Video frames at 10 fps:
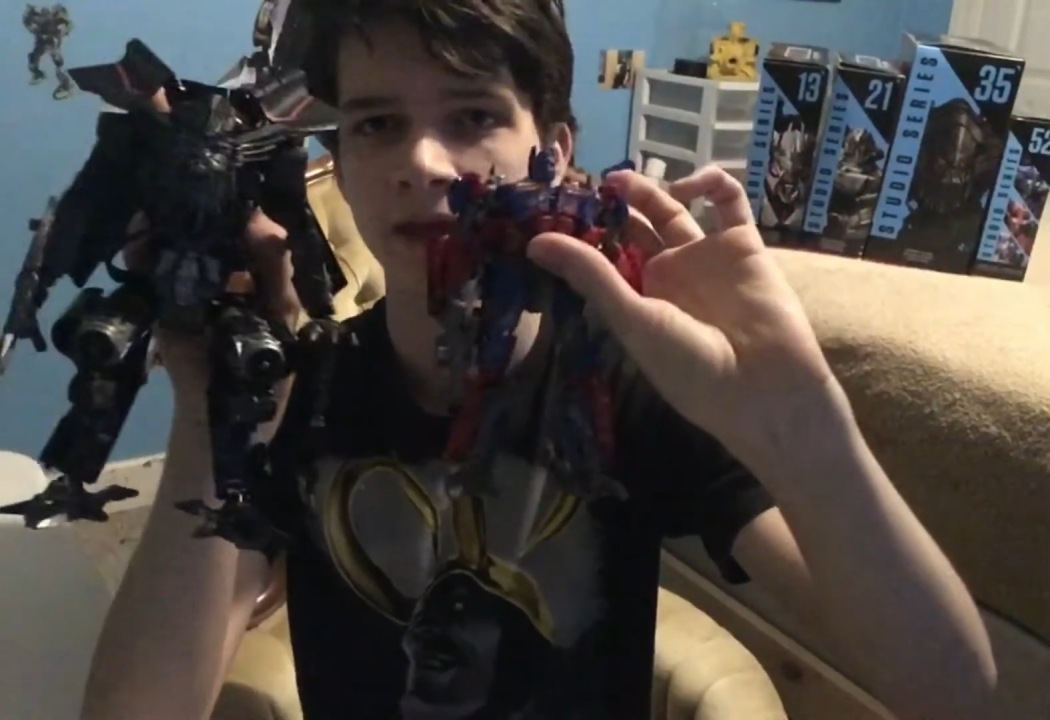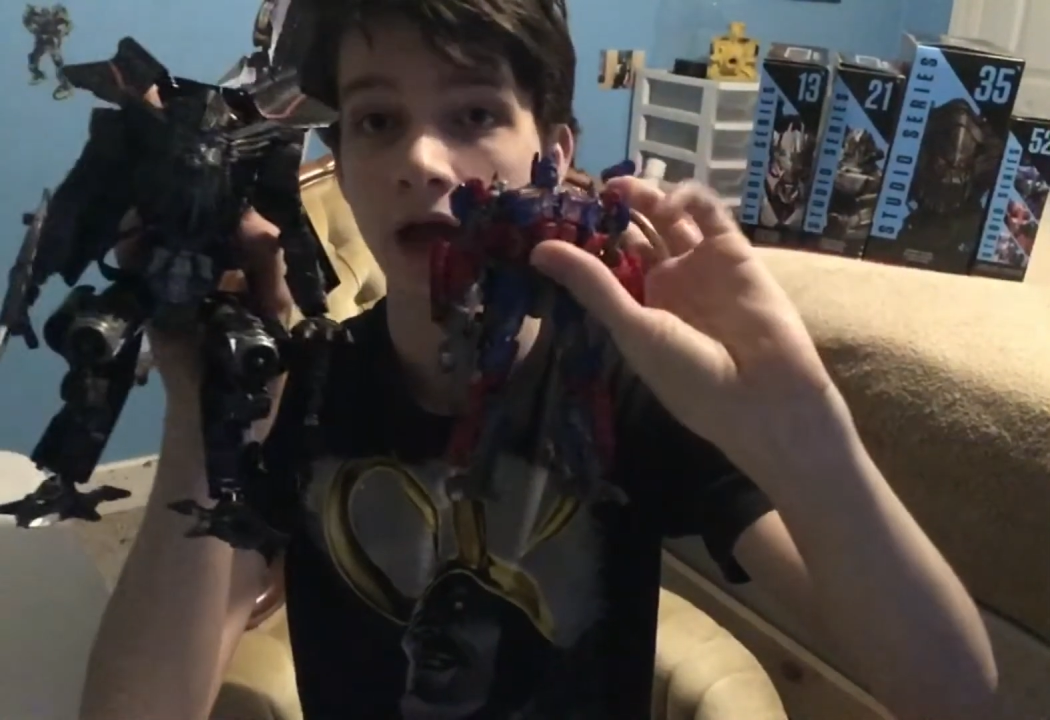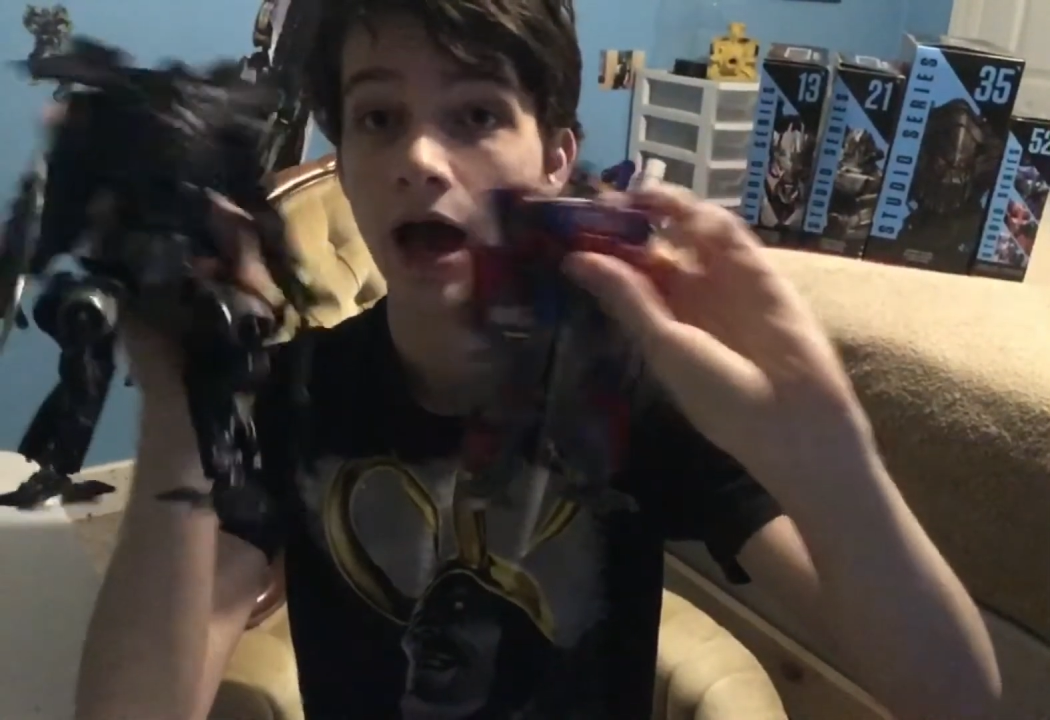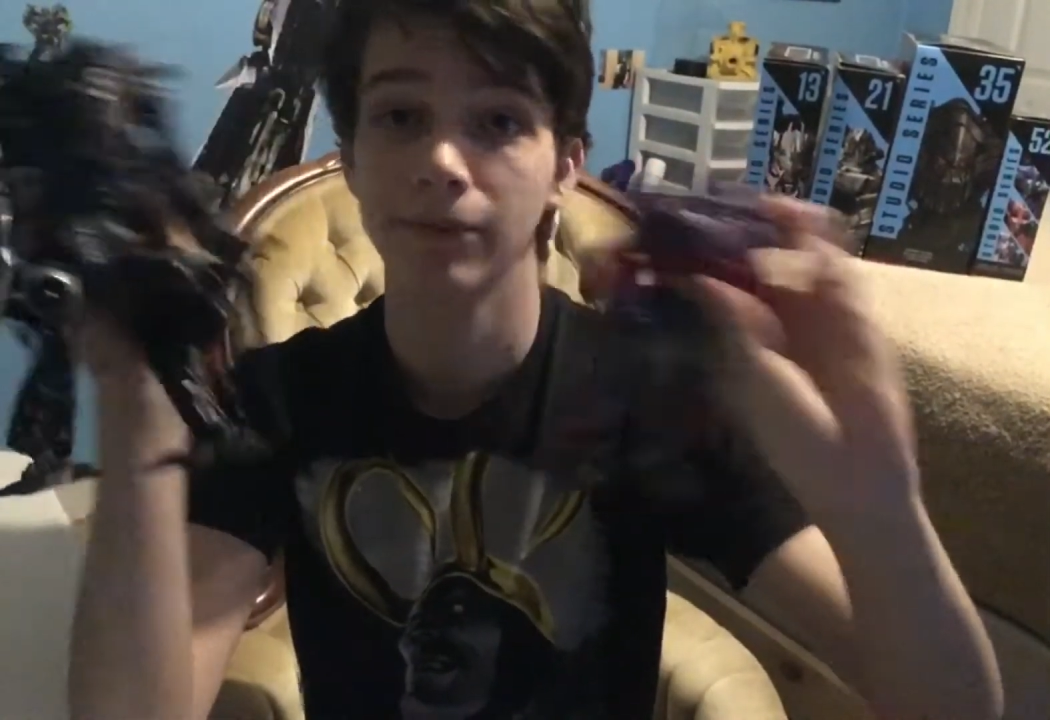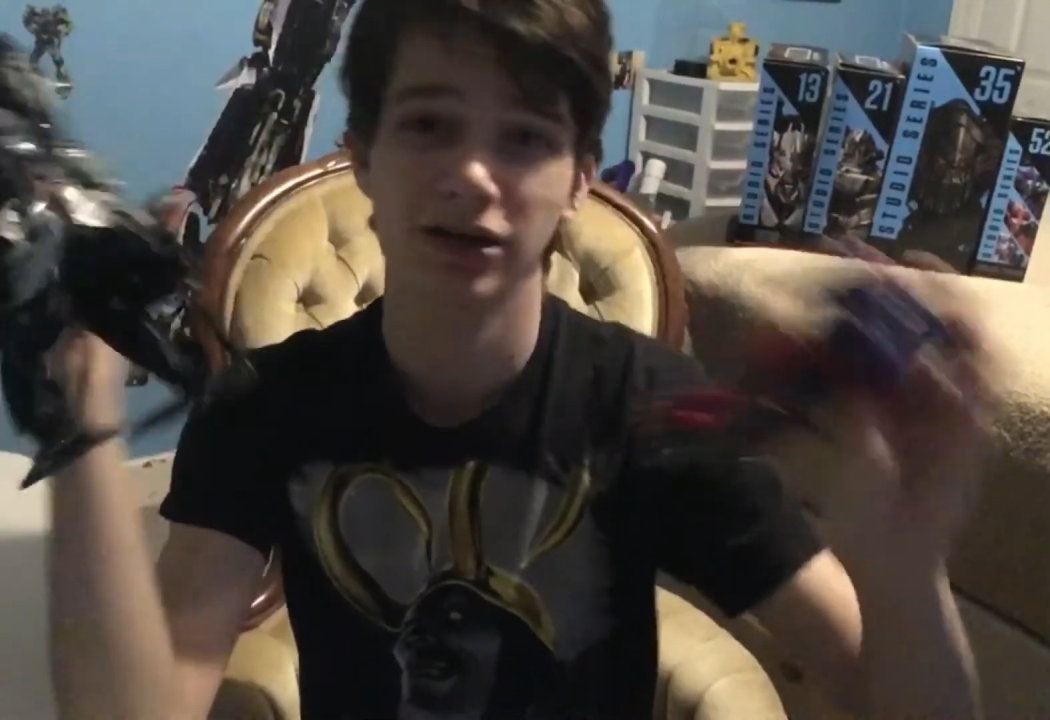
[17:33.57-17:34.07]

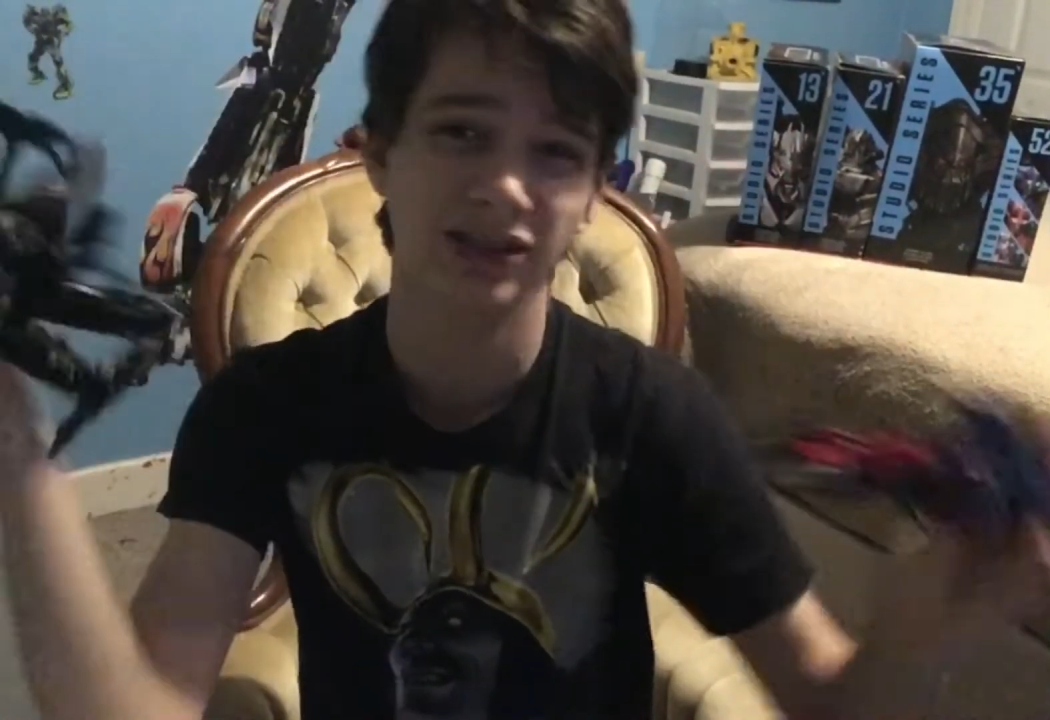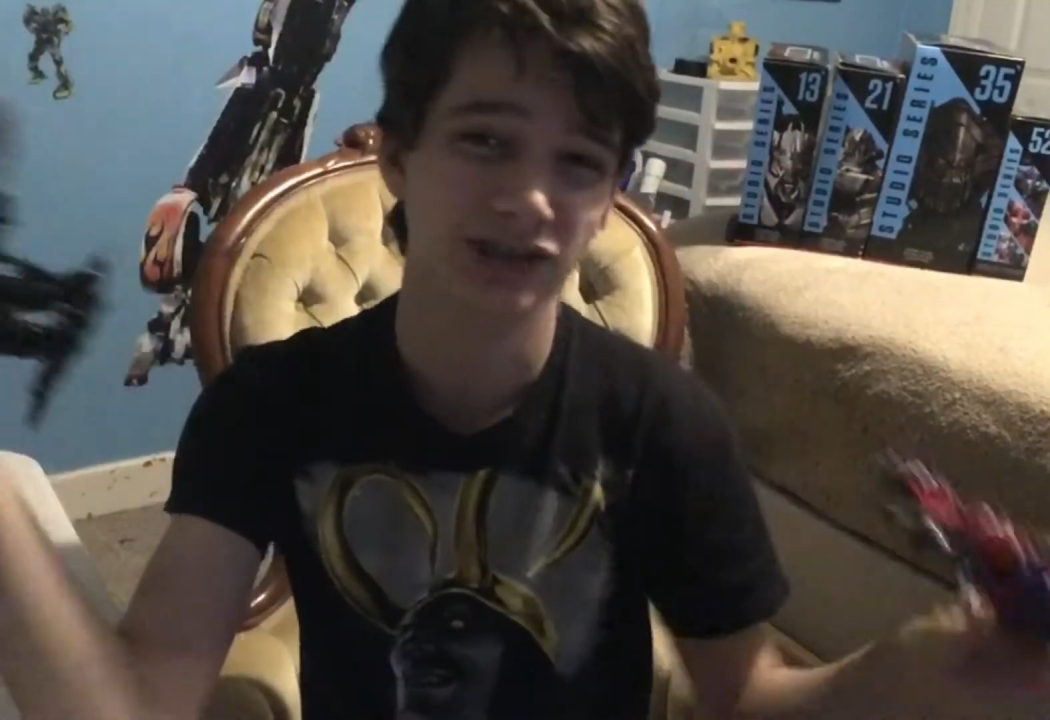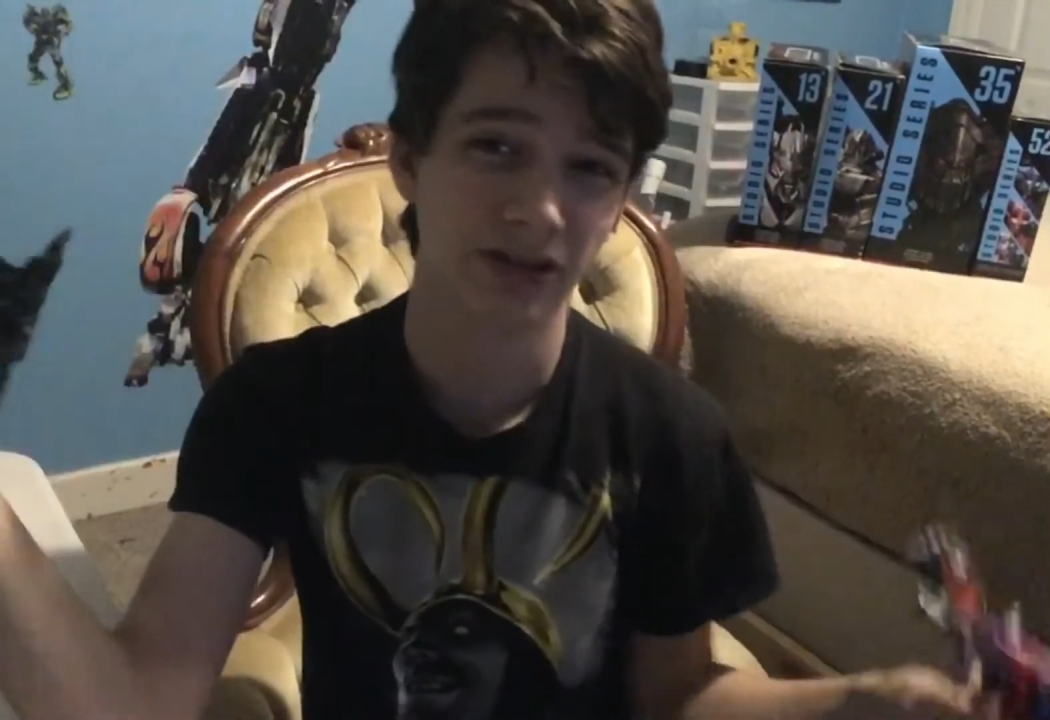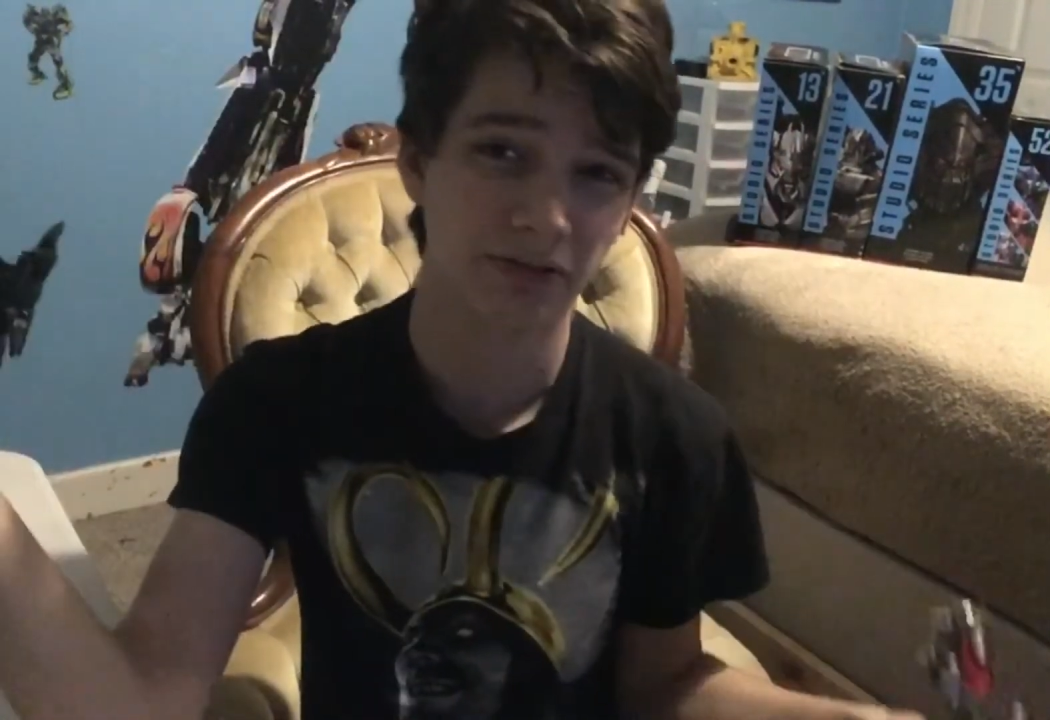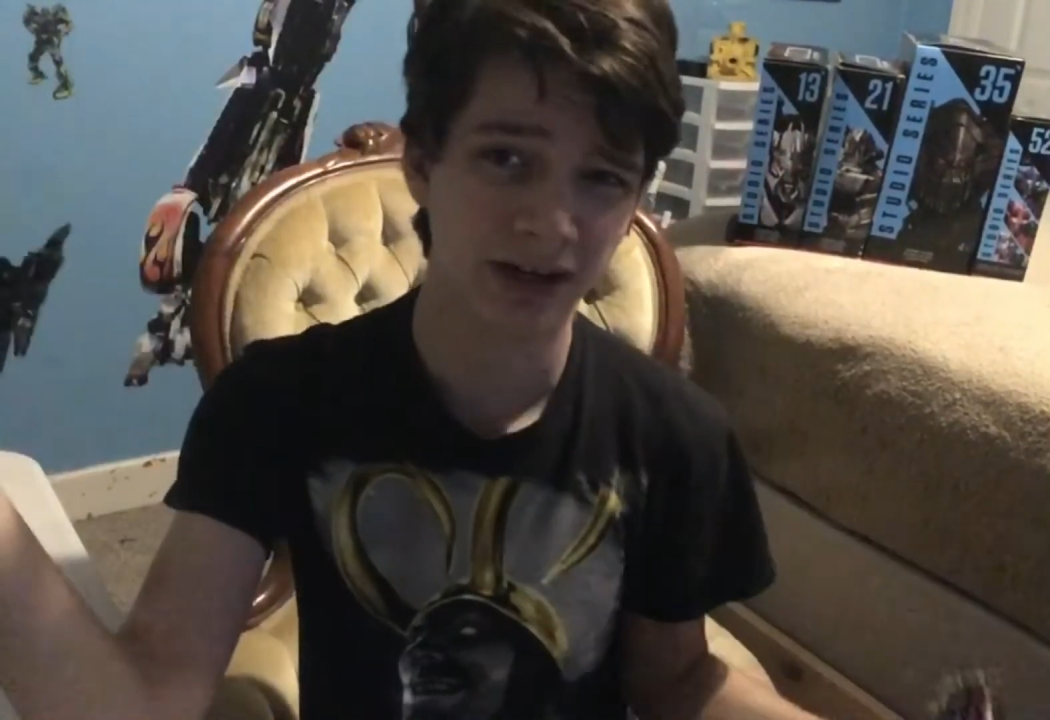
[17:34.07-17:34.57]
I'm not going to show that right